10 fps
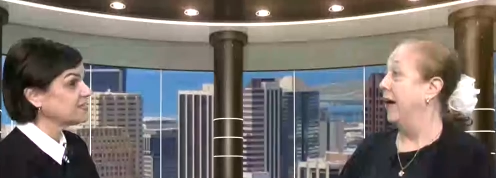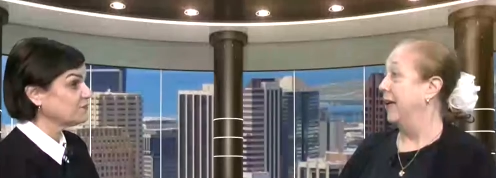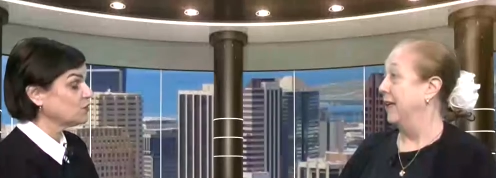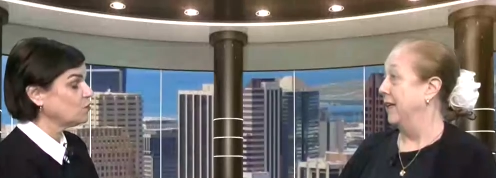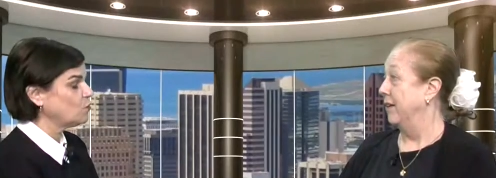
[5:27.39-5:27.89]

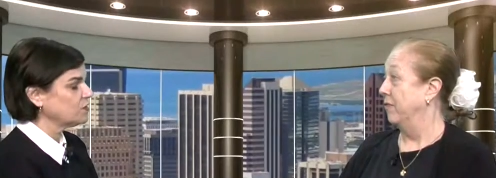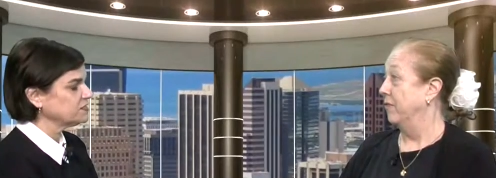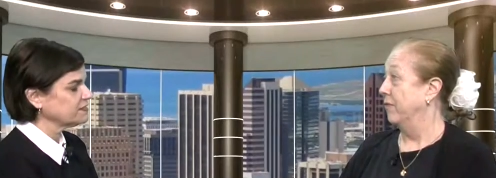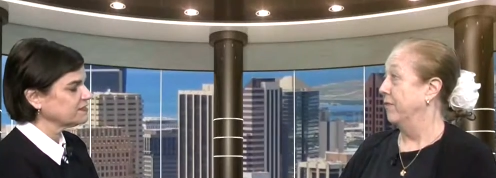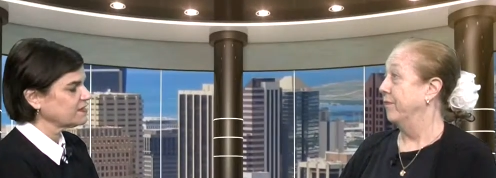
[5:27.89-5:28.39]
Speaker 1: different
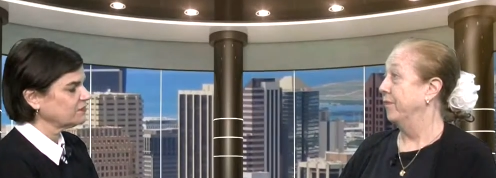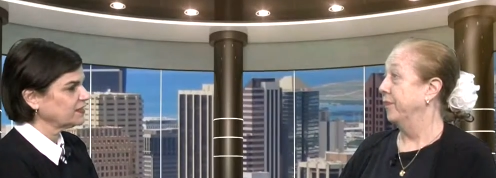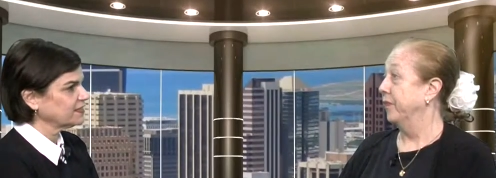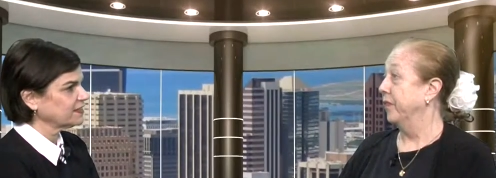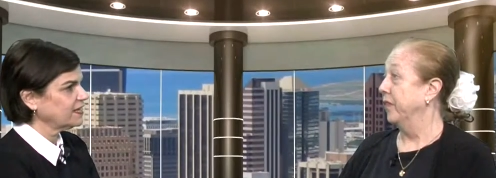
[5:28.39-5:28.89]
courts and stuff
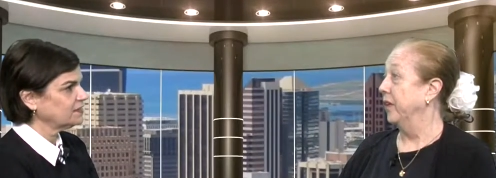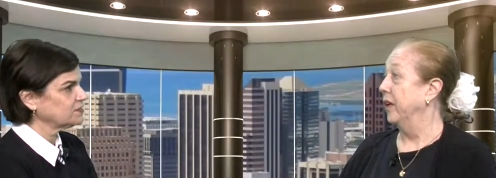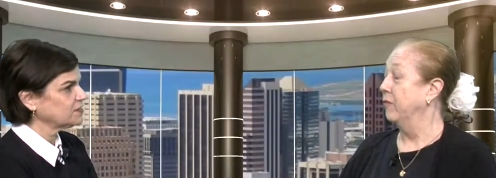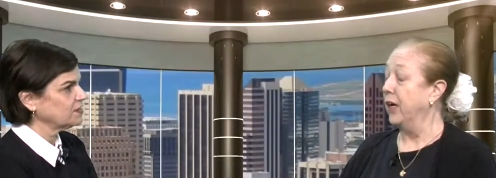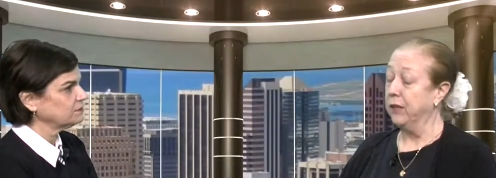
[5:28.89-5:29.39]
like that.
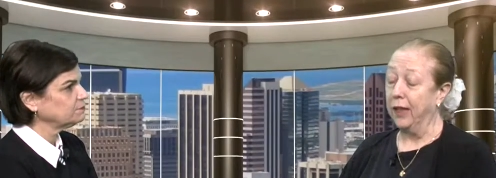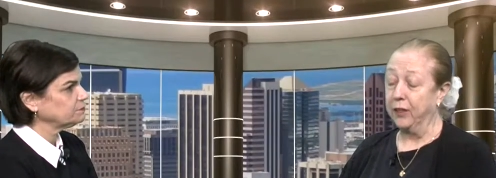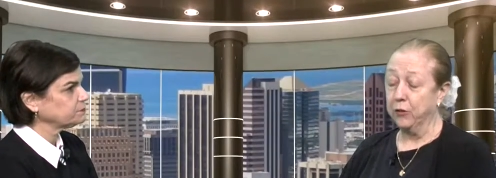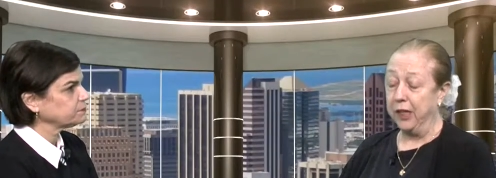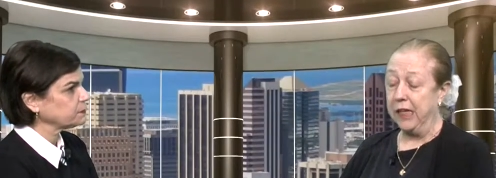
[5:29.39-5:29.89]
Speaker 2: So. Right,
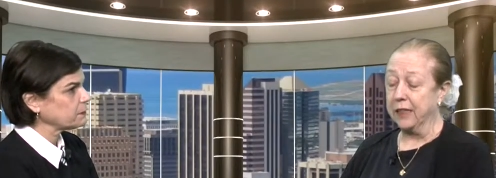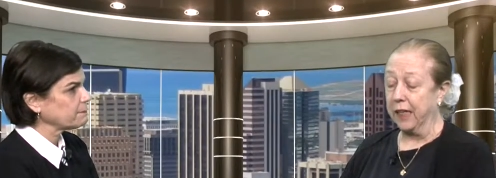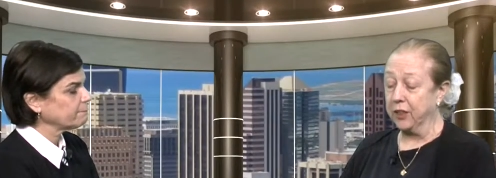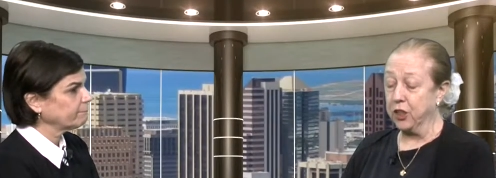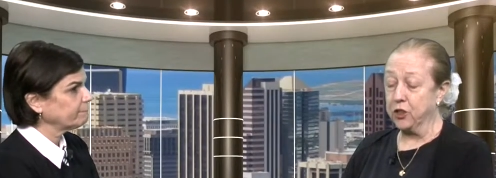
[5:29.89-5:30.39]
like you can't
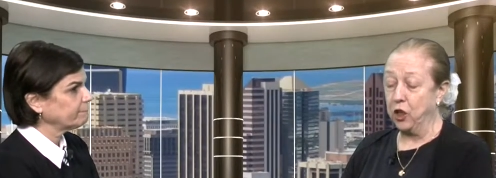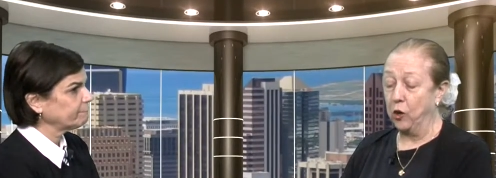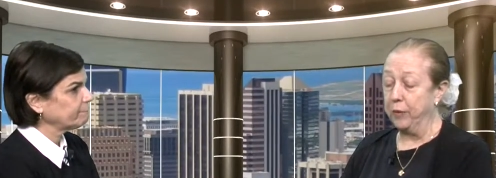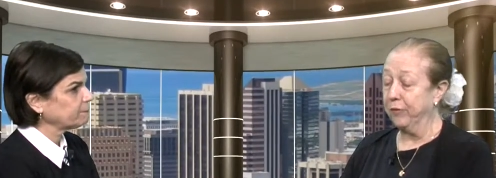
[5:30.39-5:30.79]
like just open a